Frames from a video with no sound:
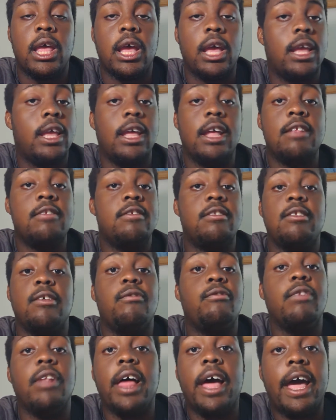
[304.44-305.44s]
against
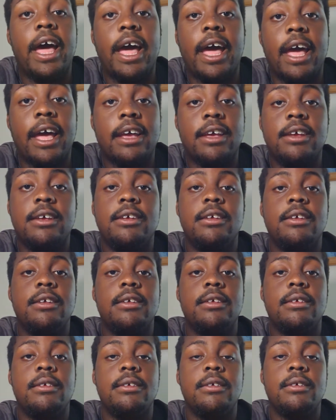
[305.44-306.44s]
the flag,
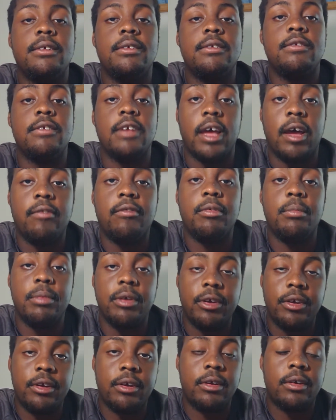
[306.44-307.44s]
sound
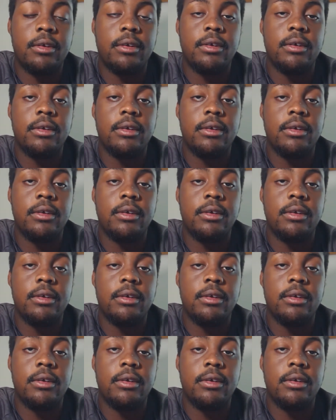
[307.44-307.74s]
familiar?